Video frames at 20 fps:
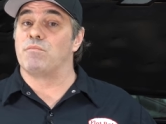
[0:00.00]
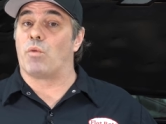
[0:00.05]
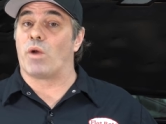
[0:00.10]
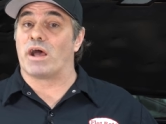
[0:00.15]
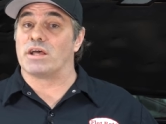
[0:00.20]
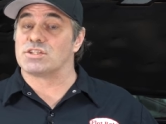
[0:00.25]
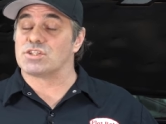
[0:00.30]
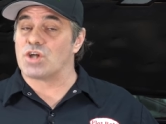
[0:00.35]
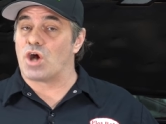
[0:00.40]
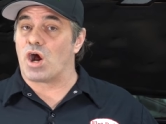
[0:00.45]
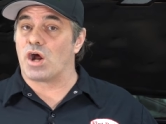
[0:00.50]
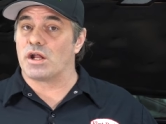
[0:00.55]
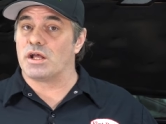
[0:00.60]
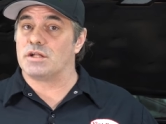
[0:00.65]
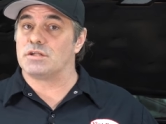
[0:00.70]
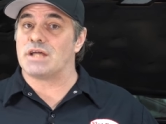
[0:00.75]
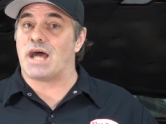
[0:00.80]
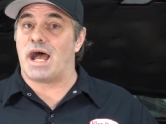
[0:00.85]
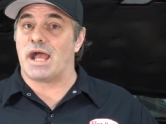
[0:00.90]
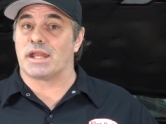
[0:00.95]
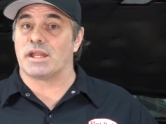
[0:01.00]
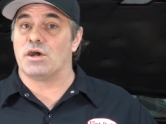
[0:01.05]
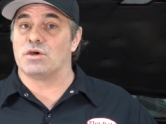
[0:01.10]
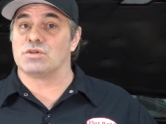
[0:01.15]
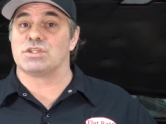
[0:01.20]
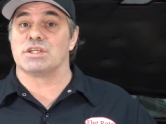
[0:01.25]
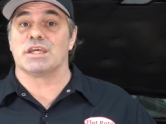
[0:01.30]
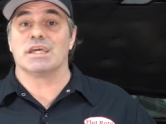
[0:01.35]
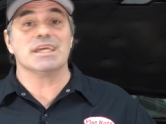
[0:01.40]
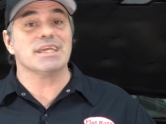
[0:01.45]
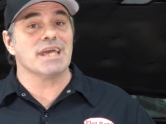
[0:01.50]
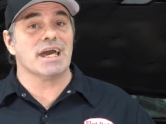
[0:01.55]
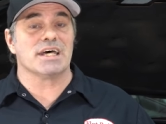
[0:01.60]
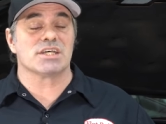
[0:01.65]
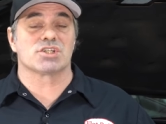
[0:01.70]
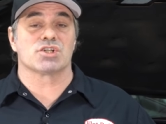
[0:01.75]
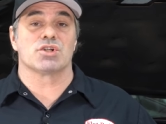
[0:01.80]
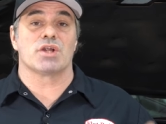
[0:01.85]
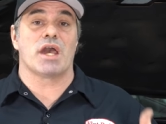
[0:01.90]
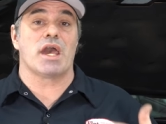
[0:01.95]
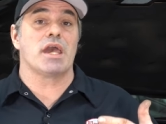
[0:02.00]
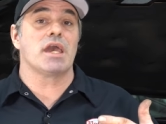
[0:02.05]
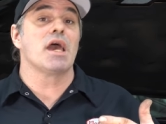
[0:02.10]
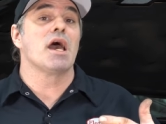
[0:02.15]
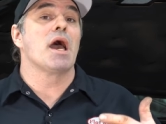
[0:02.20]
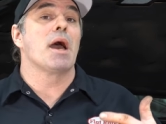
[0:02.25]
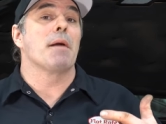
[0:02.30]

When I started diagnosing it yesterday,